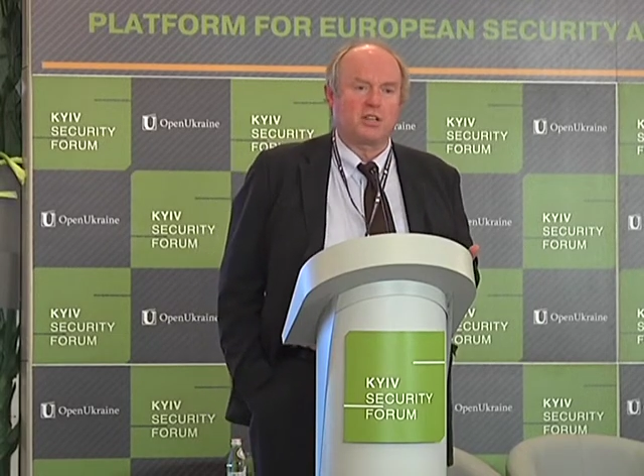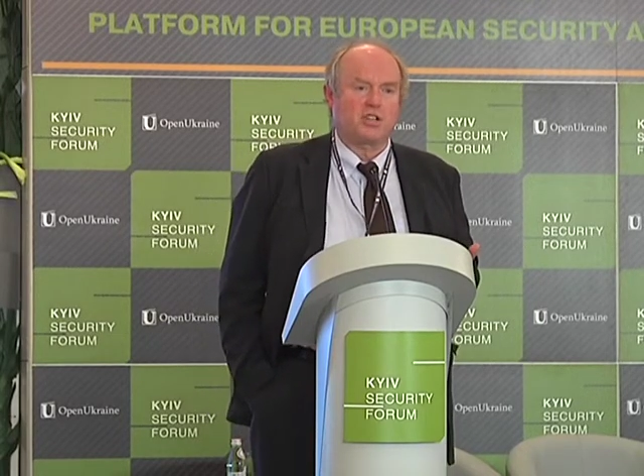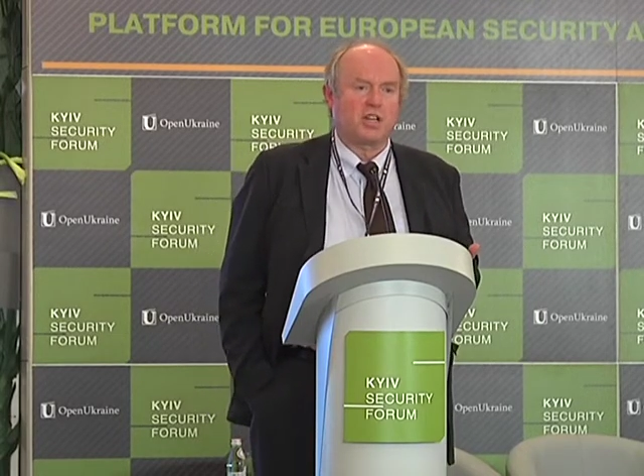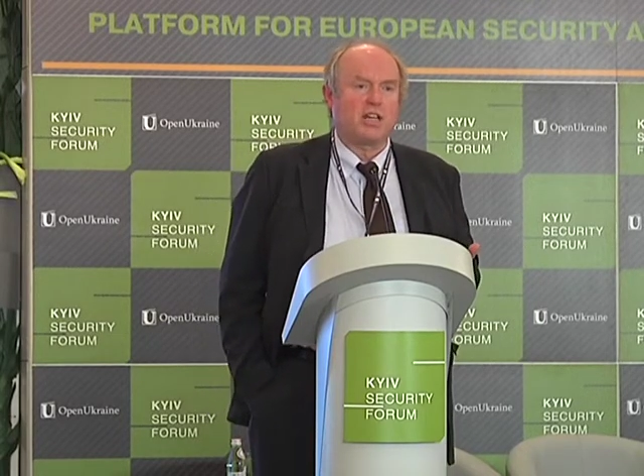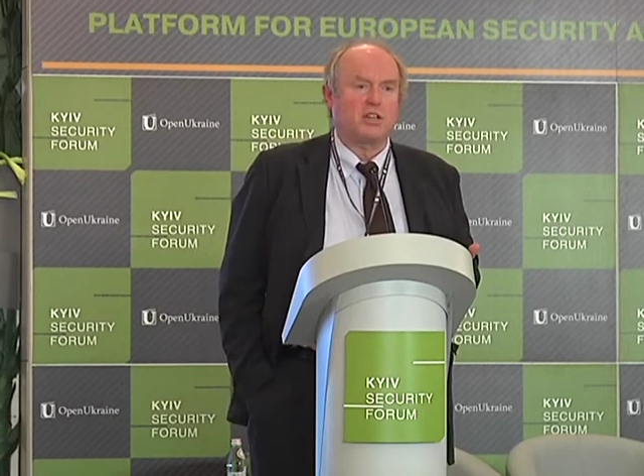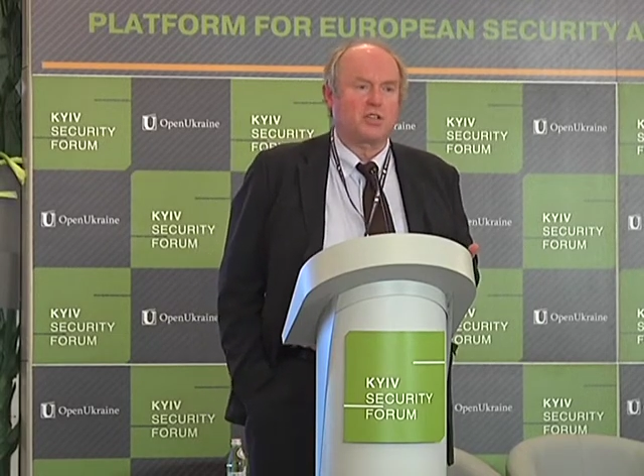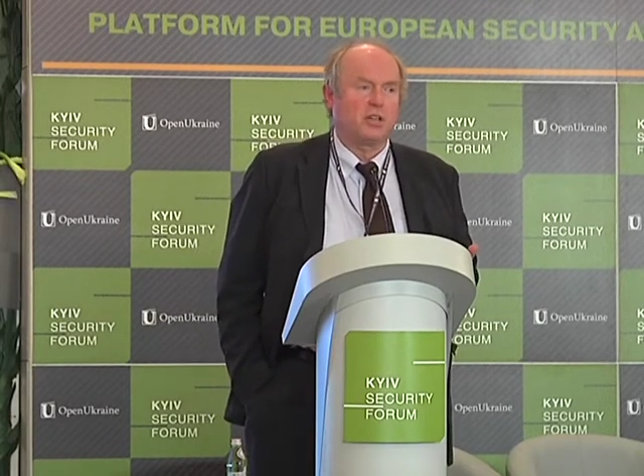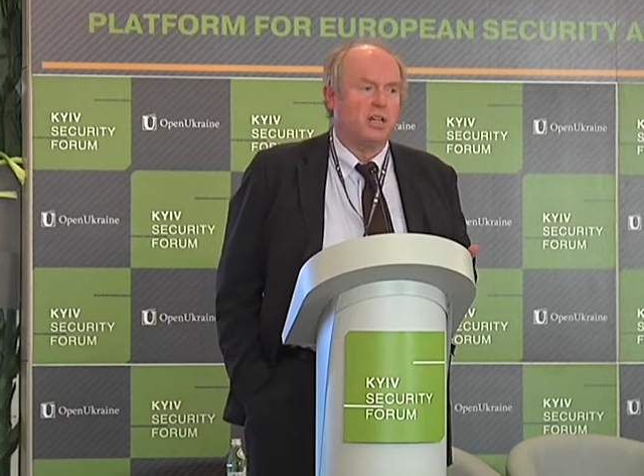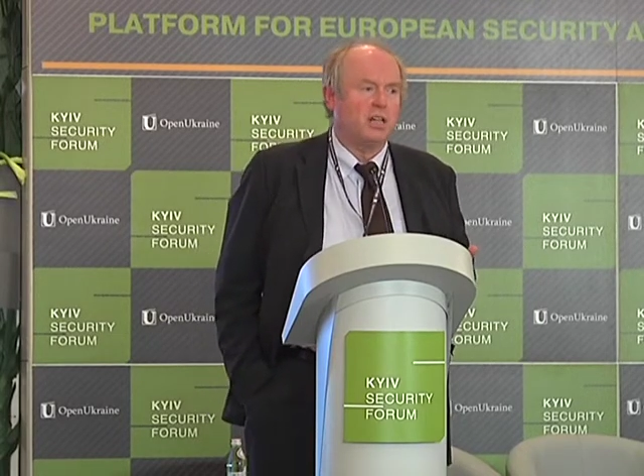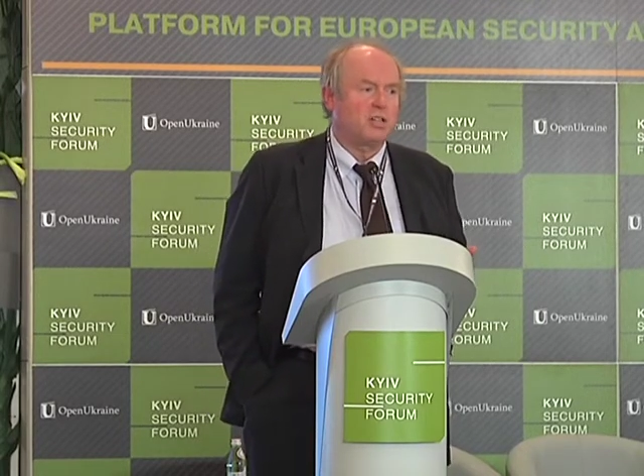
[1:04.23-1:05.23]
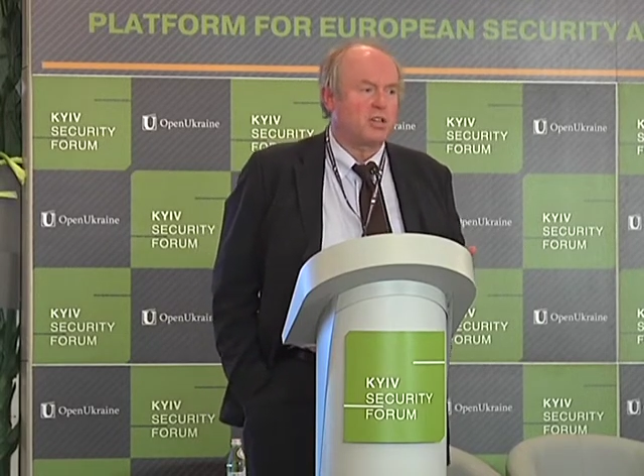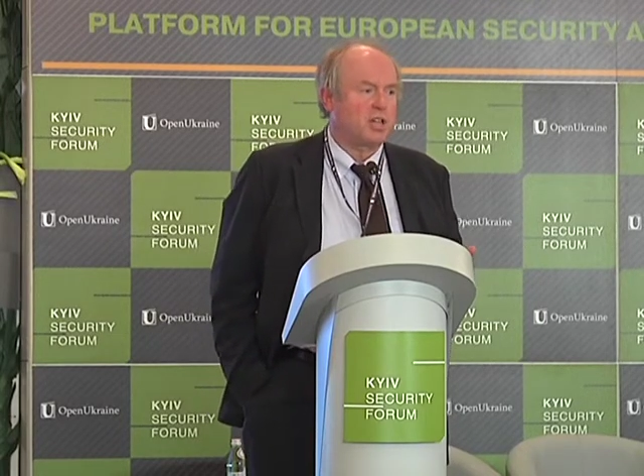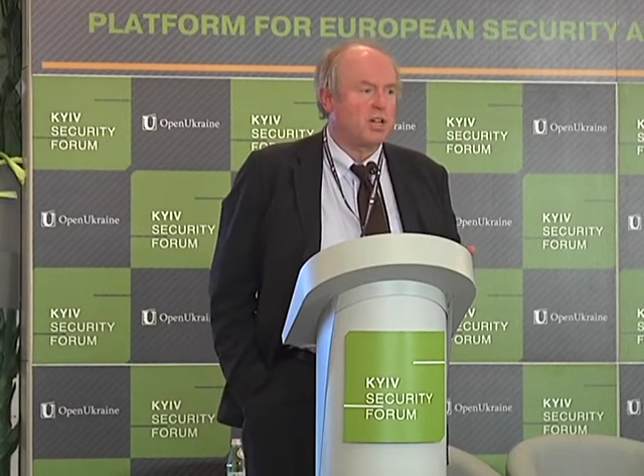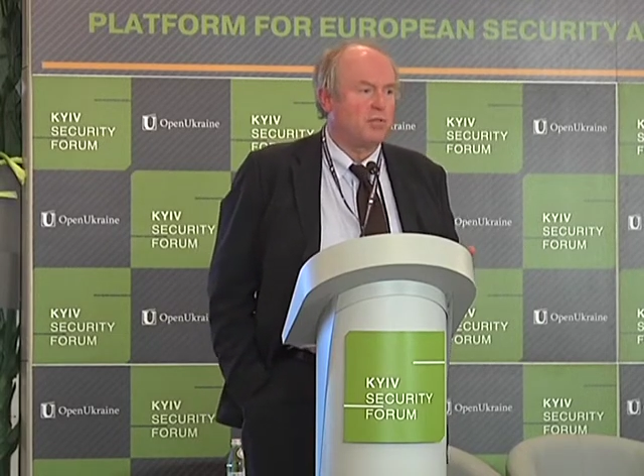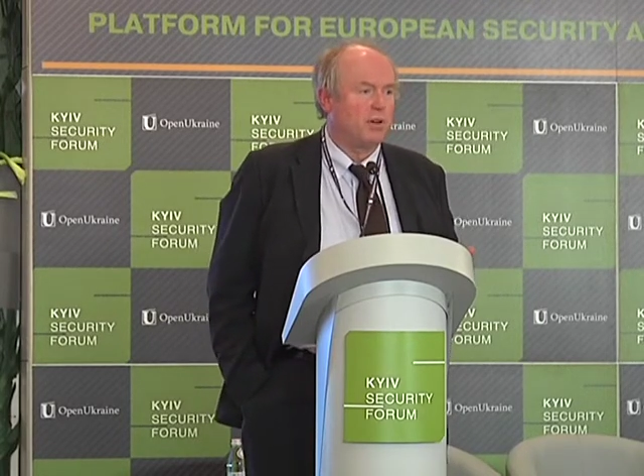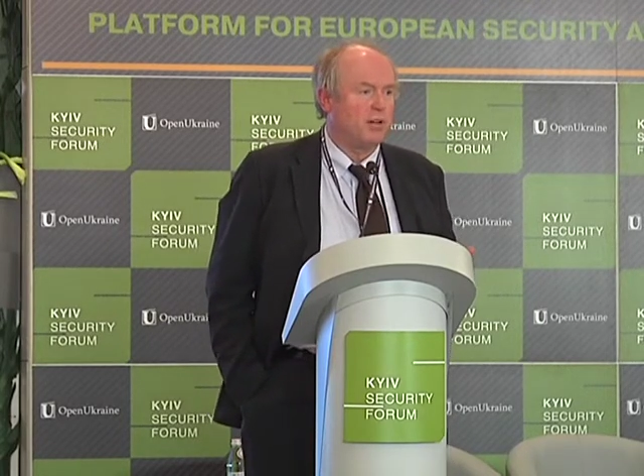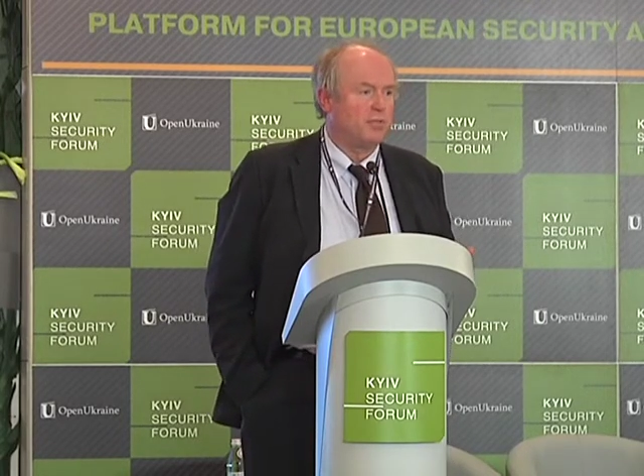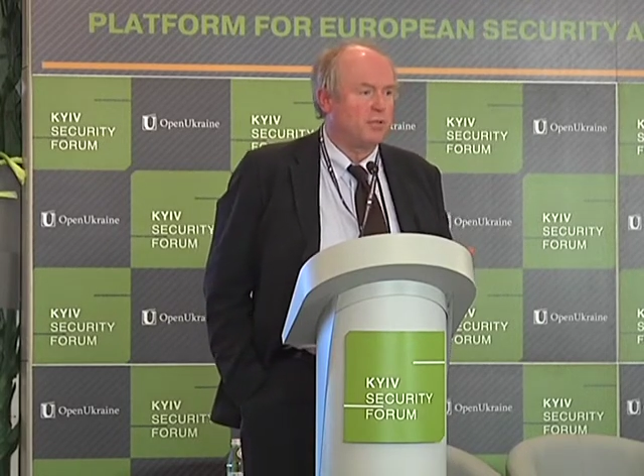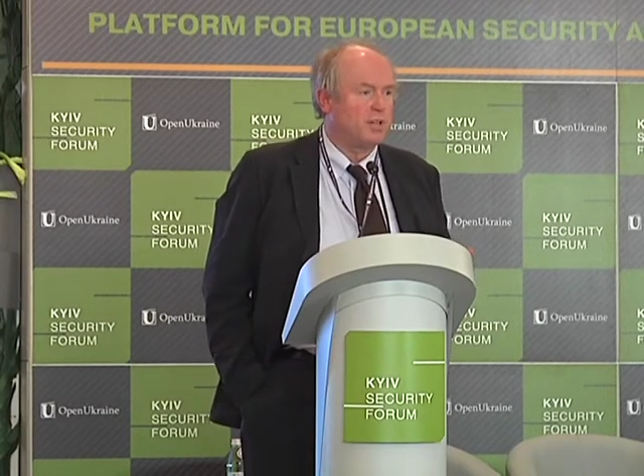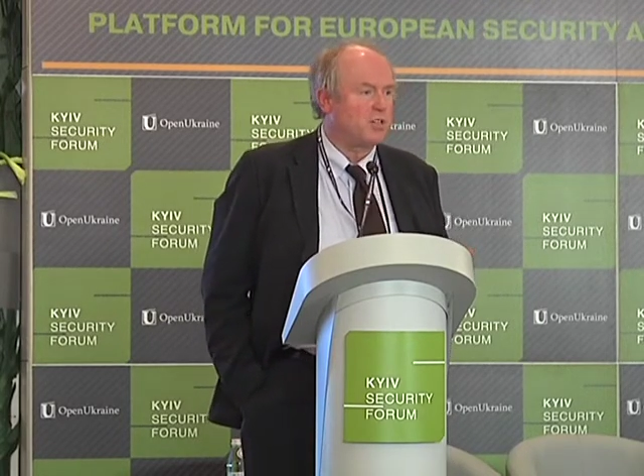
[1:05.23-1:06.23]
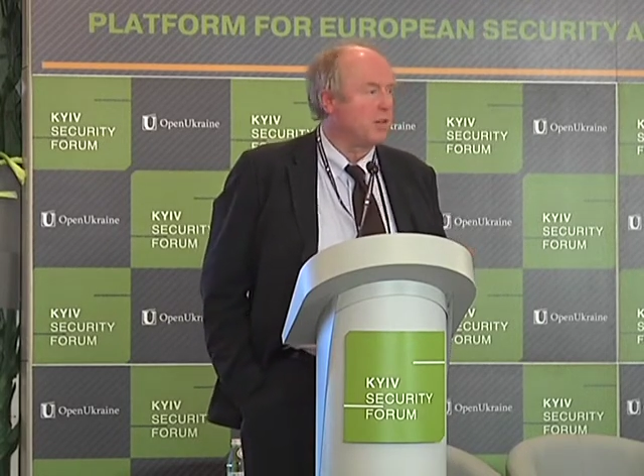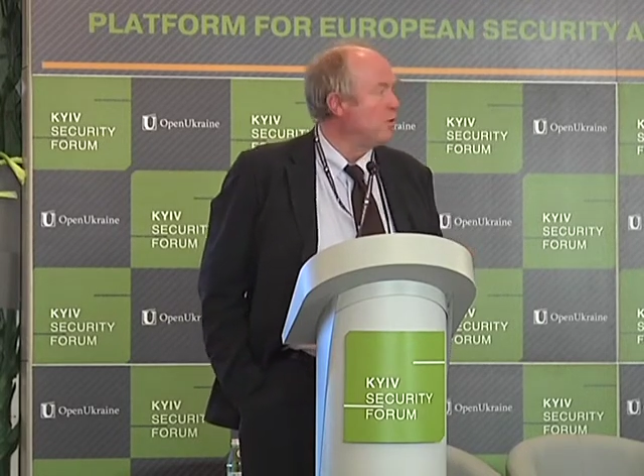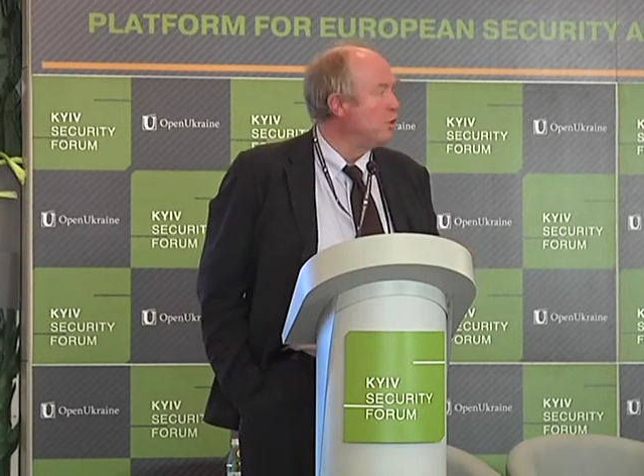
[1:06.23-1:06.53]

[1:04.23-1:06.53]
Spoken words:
states and interstate rivalries have